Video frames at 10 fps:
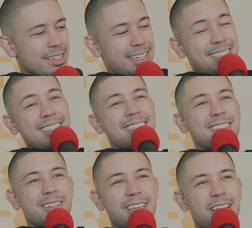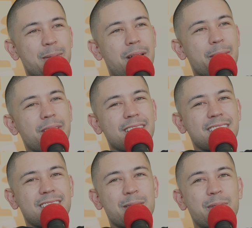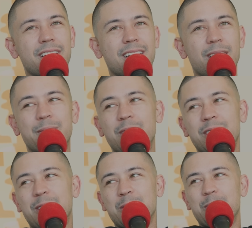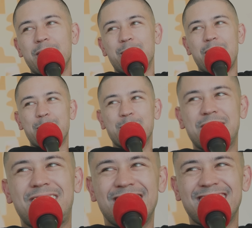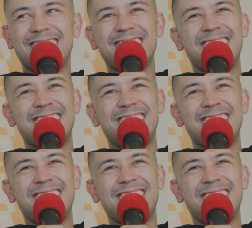No, she's just on the hip hop head subreddit upvoting all the white rappers. I